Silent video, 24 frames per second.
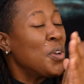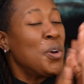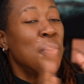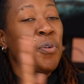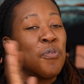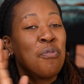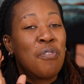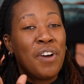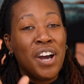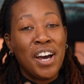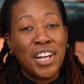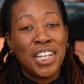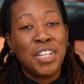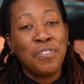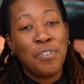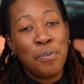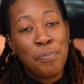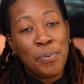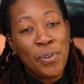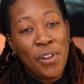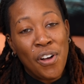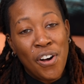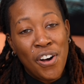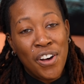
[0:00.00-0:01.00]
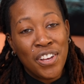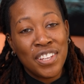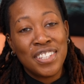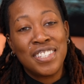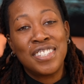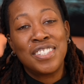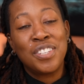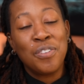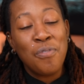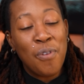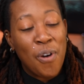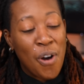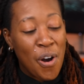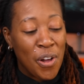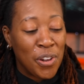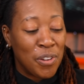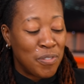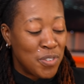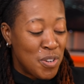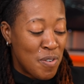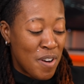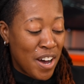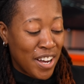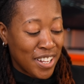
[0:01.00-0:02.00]
round of applause to all of
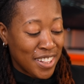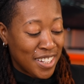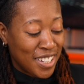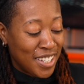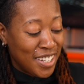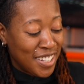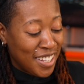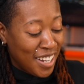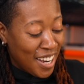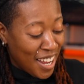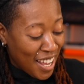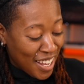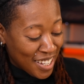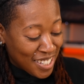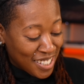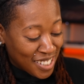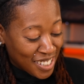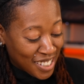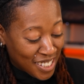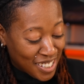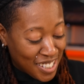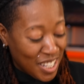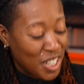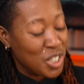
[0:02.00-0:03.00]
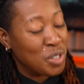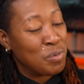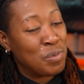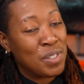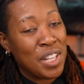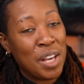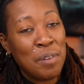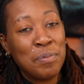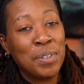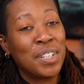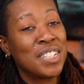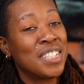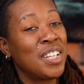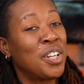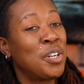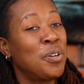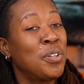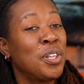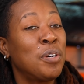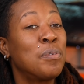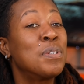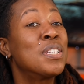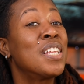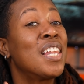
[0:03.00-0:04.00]
you out there that has success with that because I know
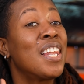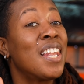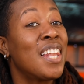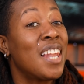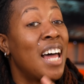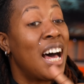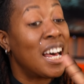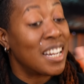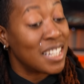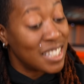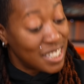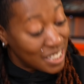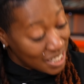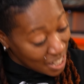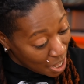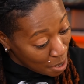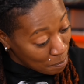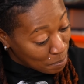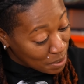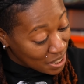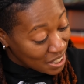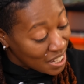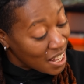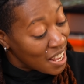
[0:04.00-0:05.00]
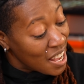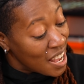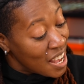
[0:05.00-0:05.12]
there was a lot of steps